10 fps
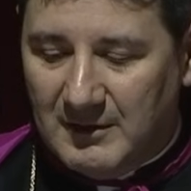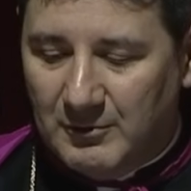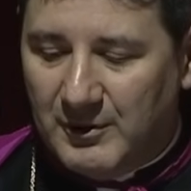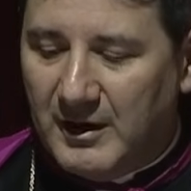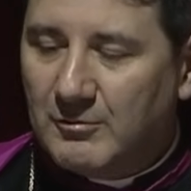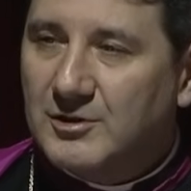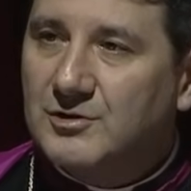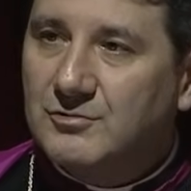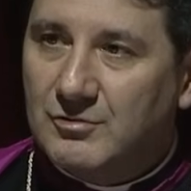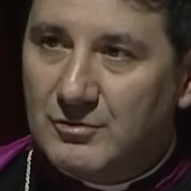Where there is
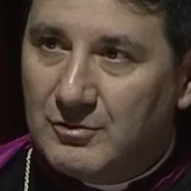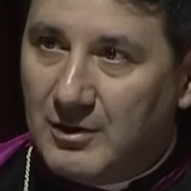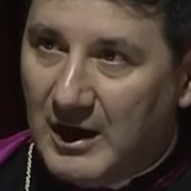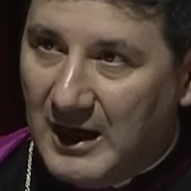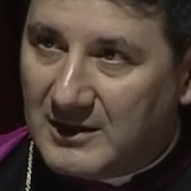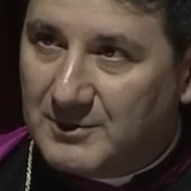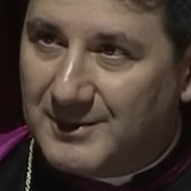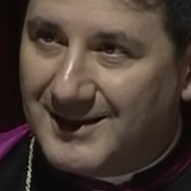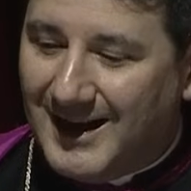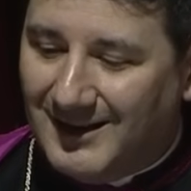true
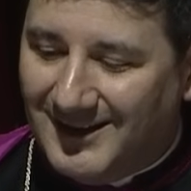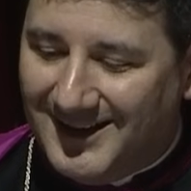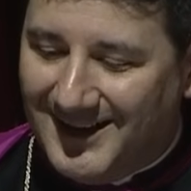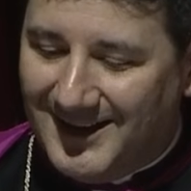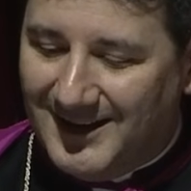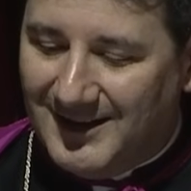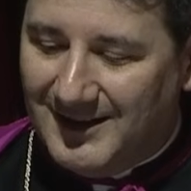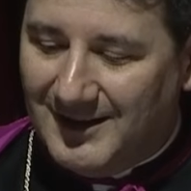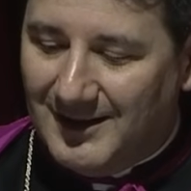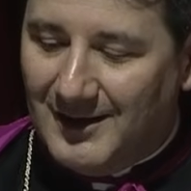hospitality,
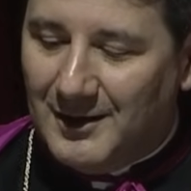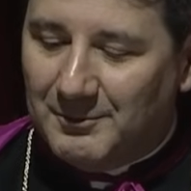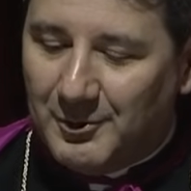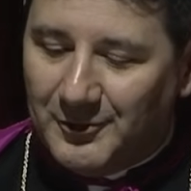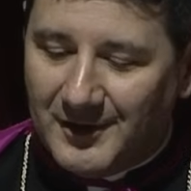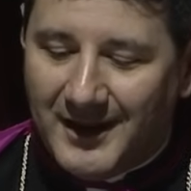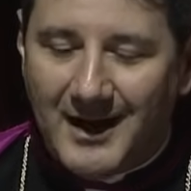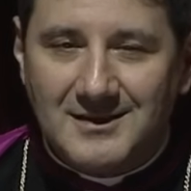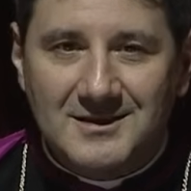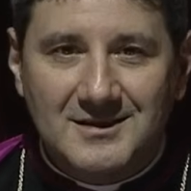both
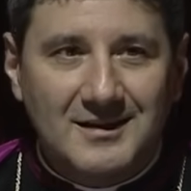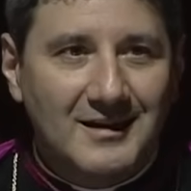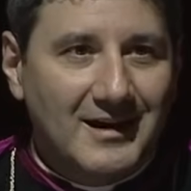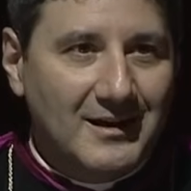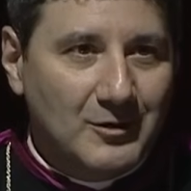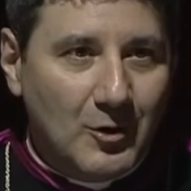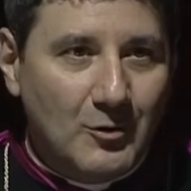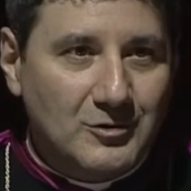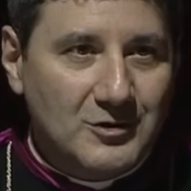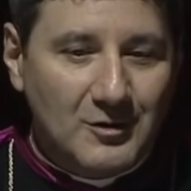guest and
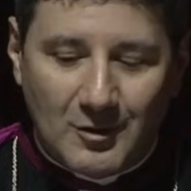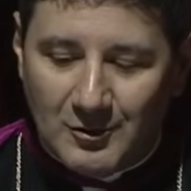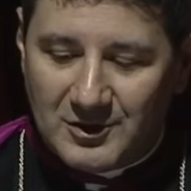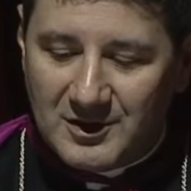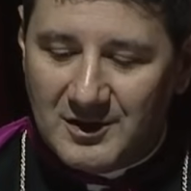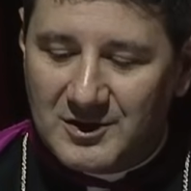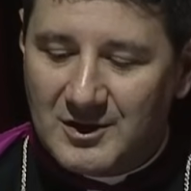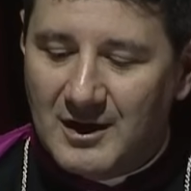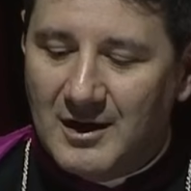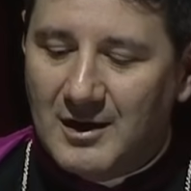host or hostess
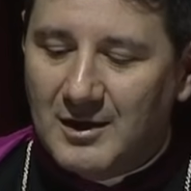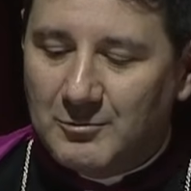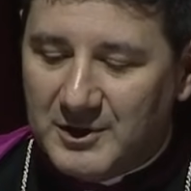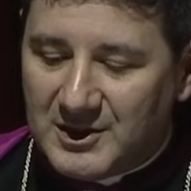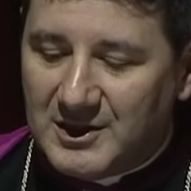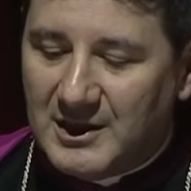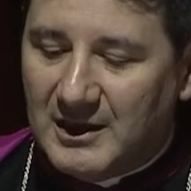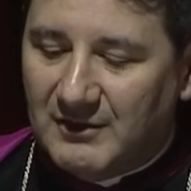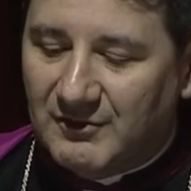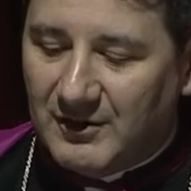
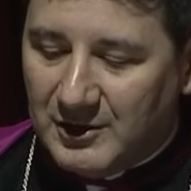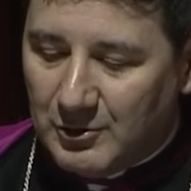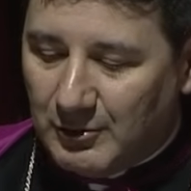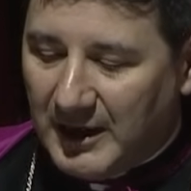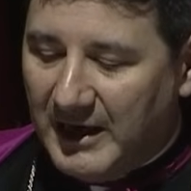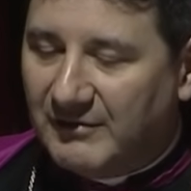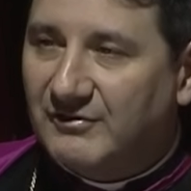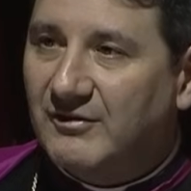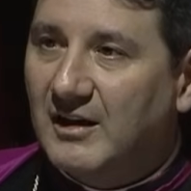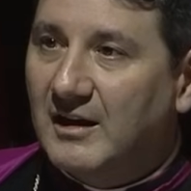receive new
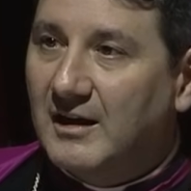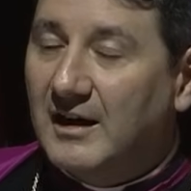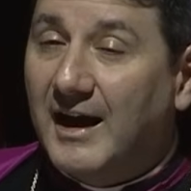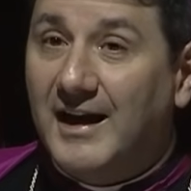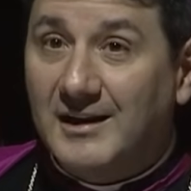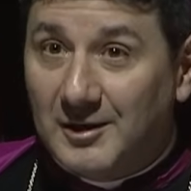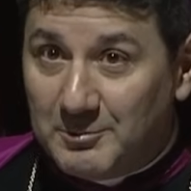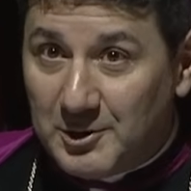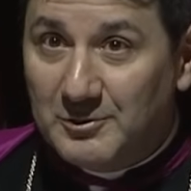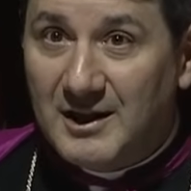life, and
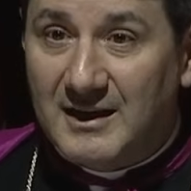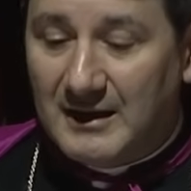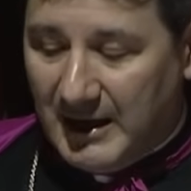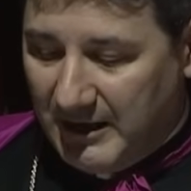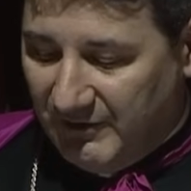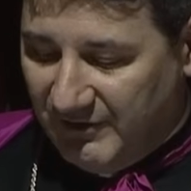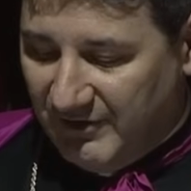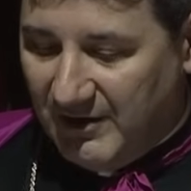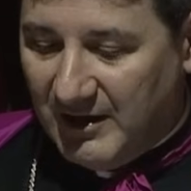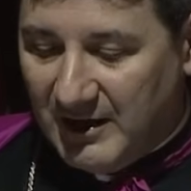community life
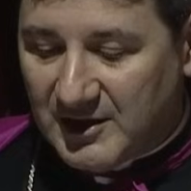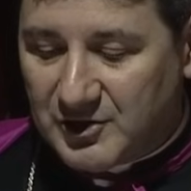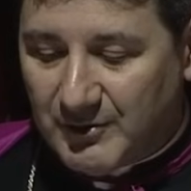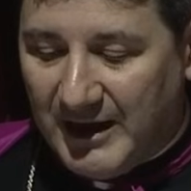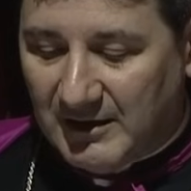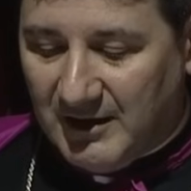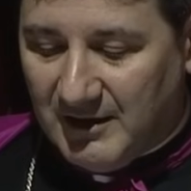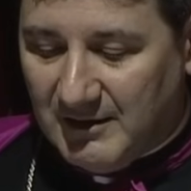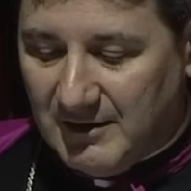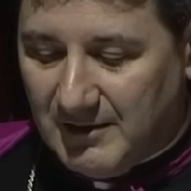is strengthened.